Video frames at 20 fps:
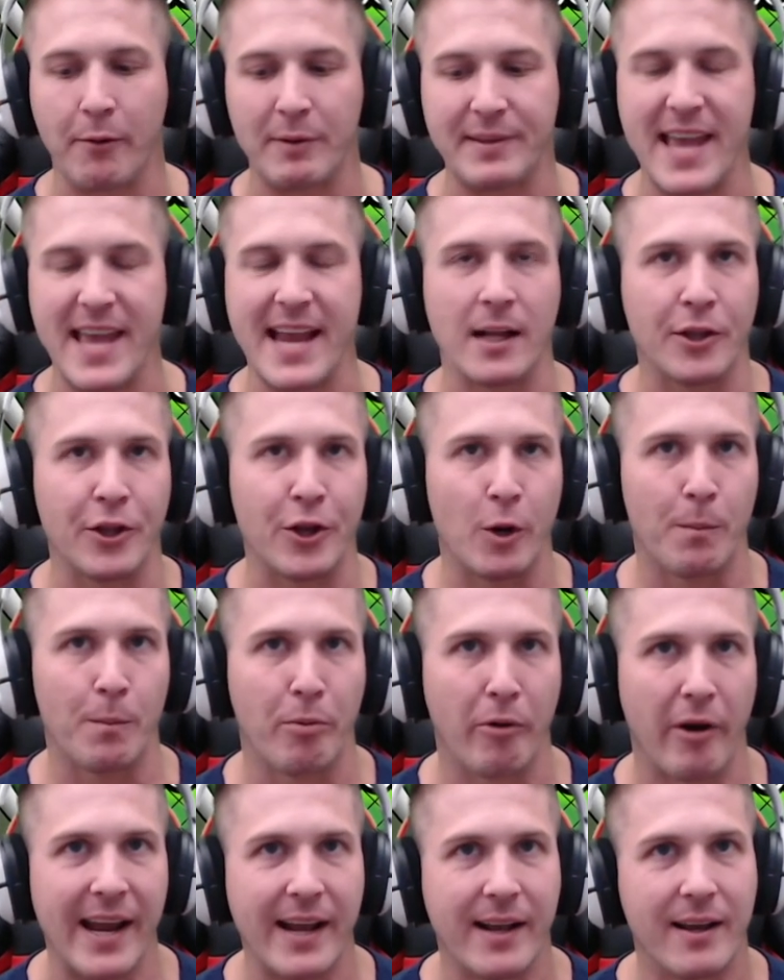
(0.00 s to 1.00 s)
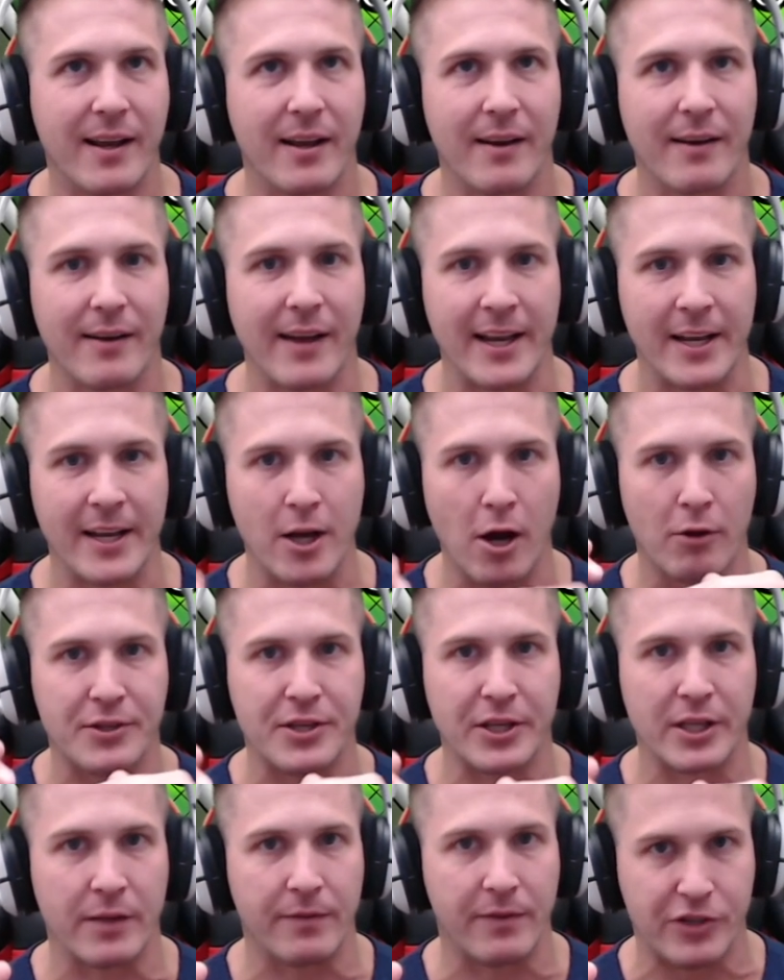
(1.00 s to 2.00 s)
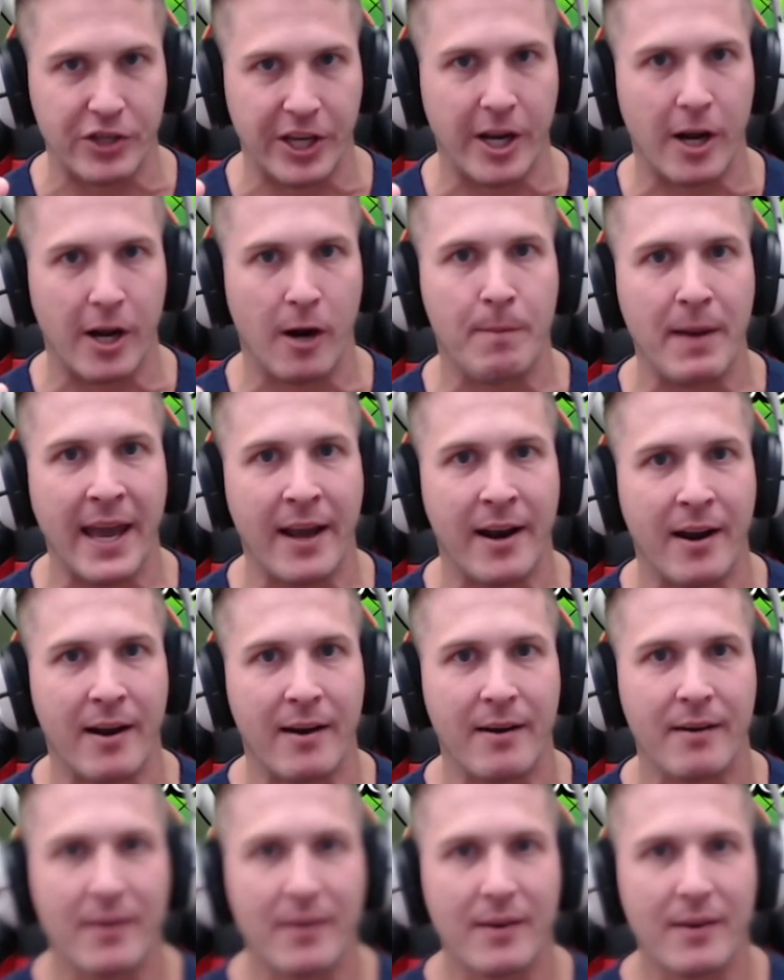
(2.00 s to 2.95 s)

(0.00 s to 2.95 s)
We'll take a little break and go to the Vegito banner.